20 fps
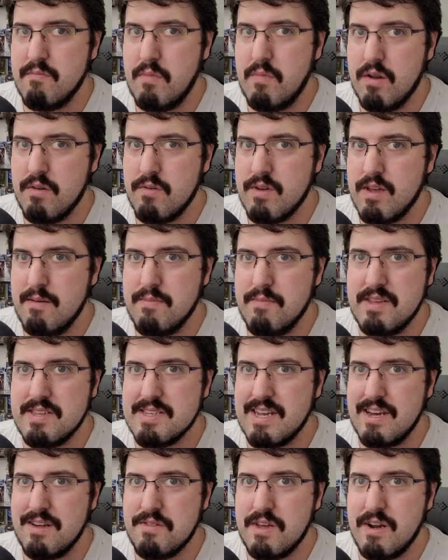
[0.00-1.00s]
model companies
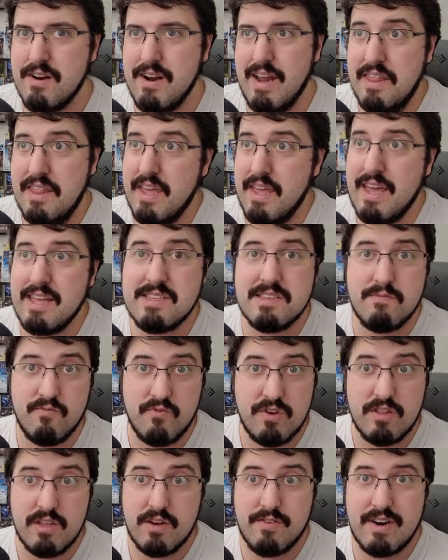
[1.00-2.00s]
out there and they had some
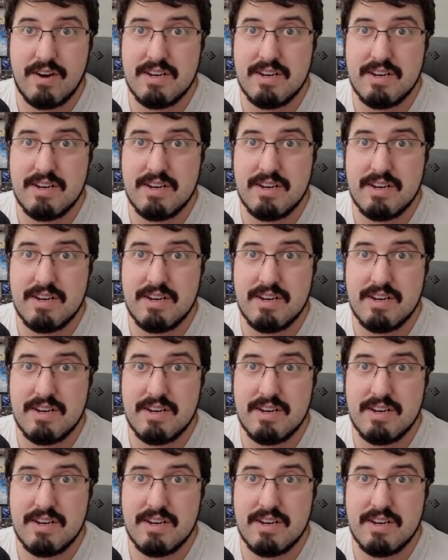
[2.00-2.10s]
really great